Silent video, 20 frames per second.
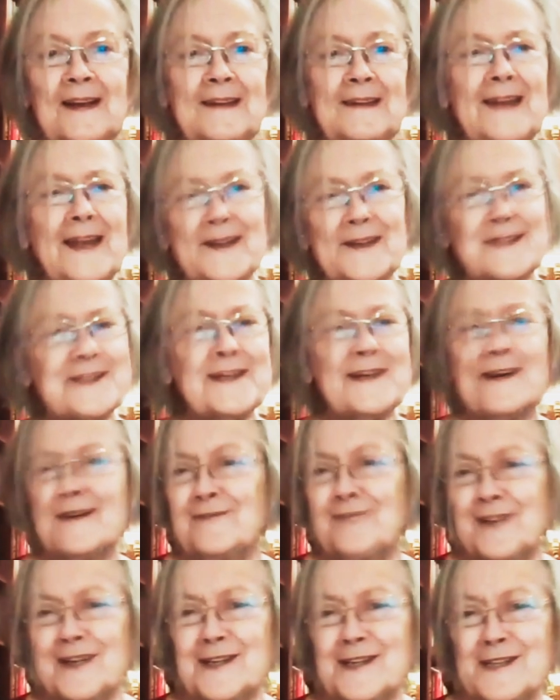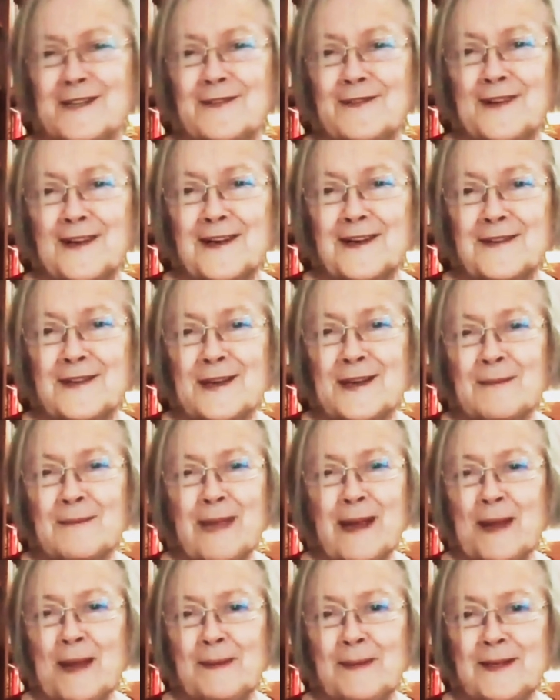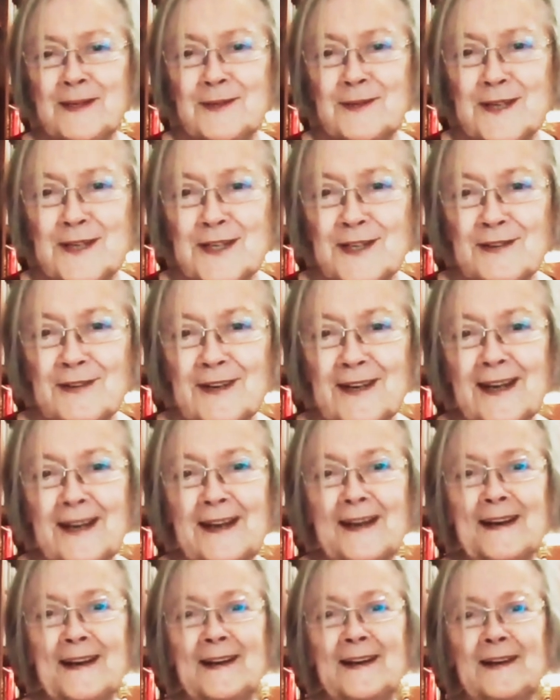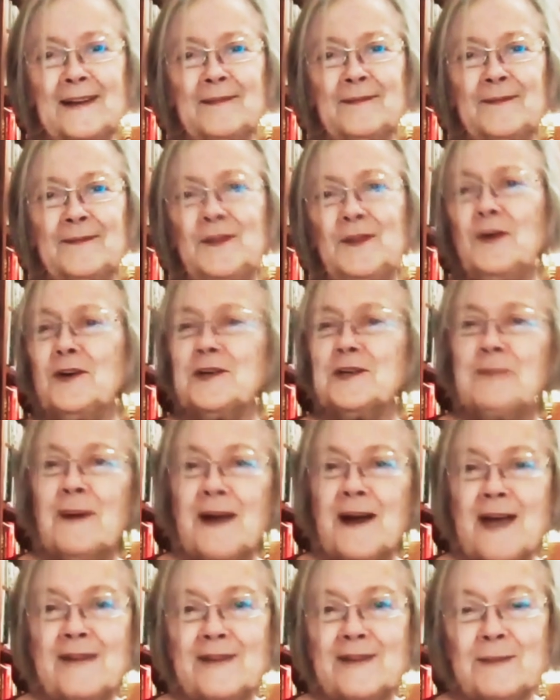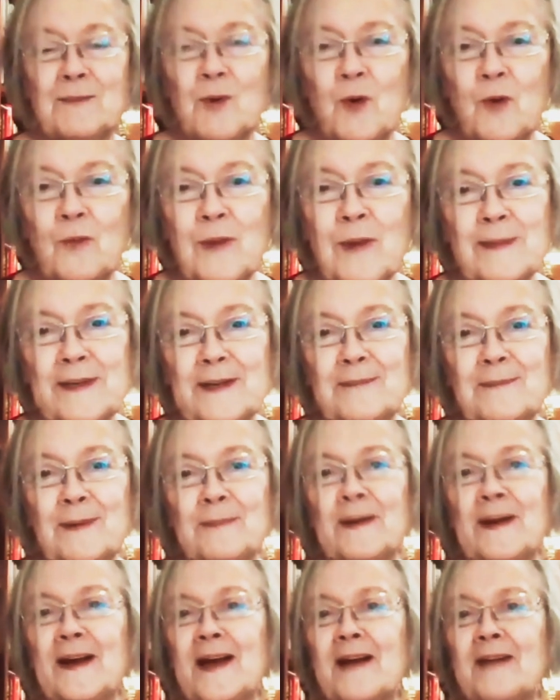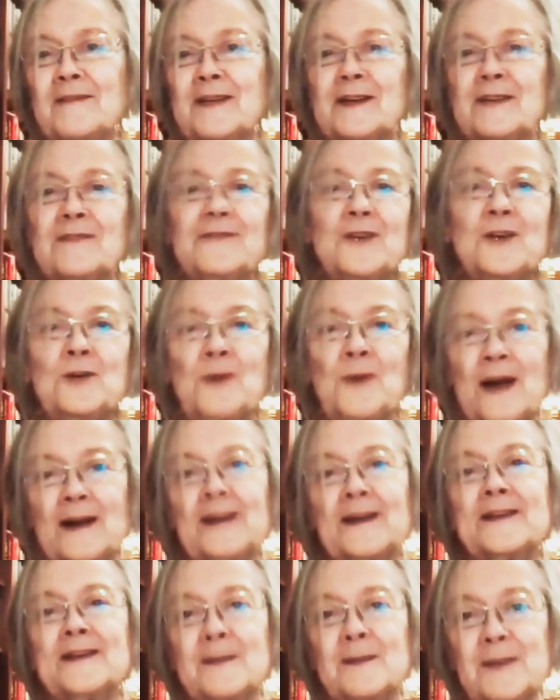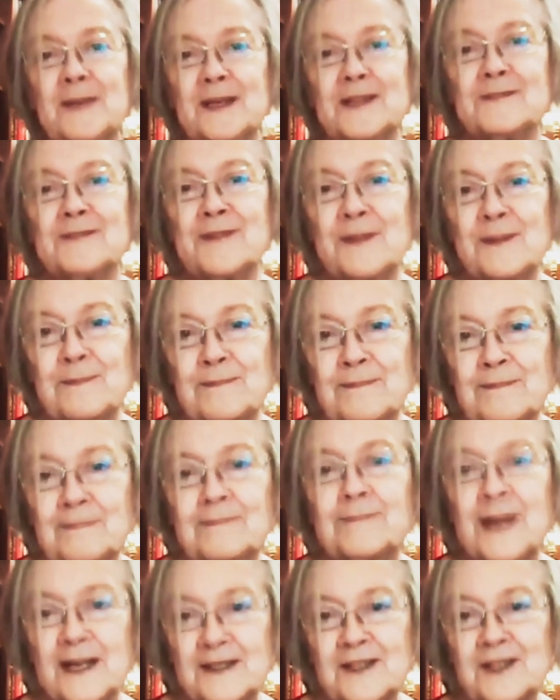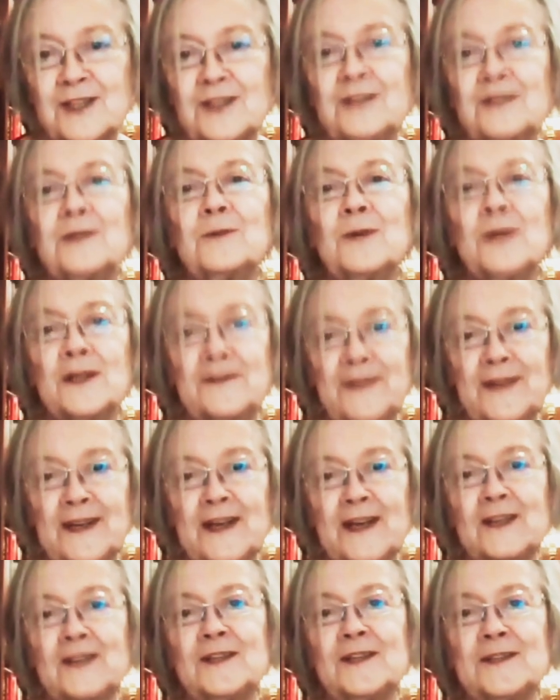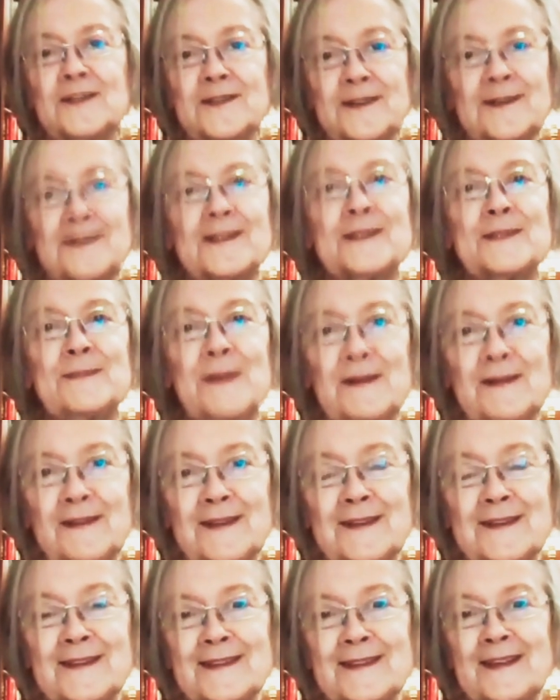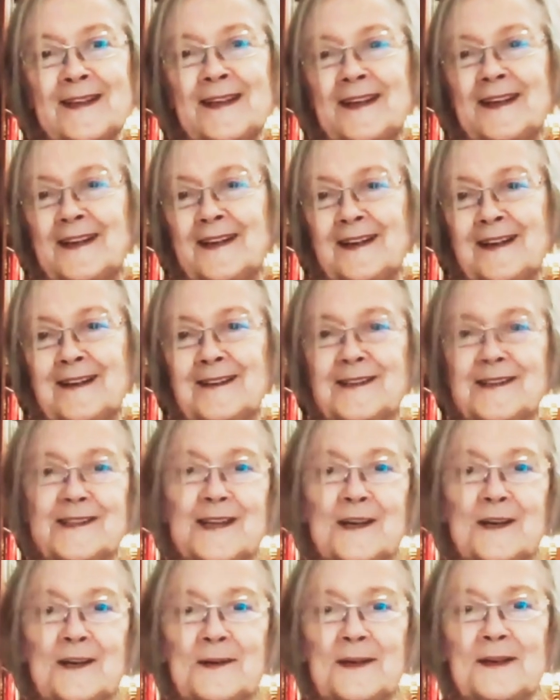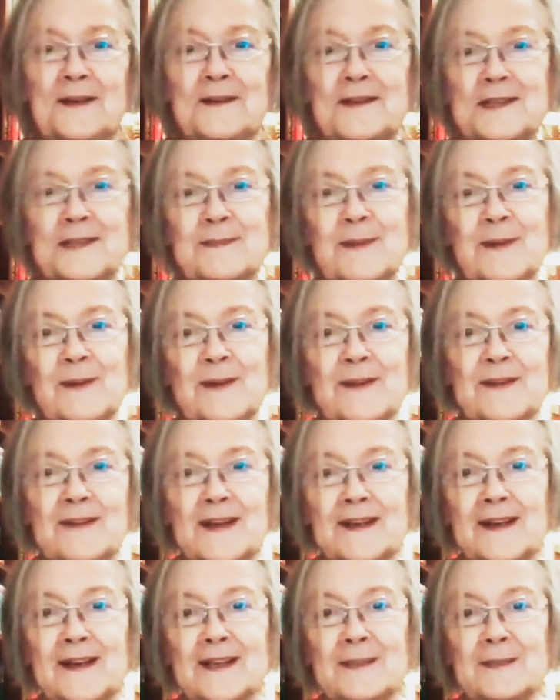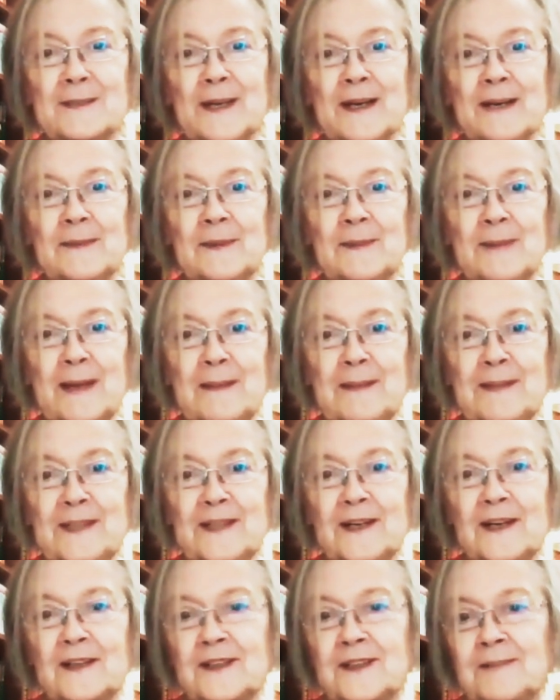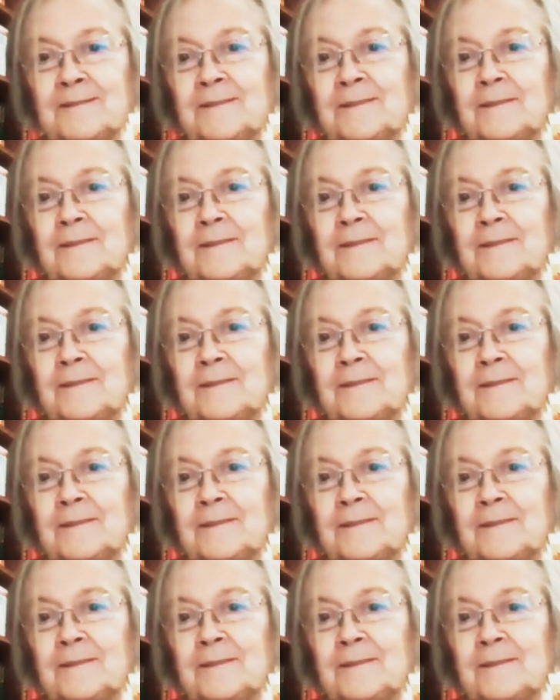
let's diversify the baby judiciary, not by having more women, but by having a few academics with practitioner qualifications and experience. And so he asked me whether I'd like to become a baby judge.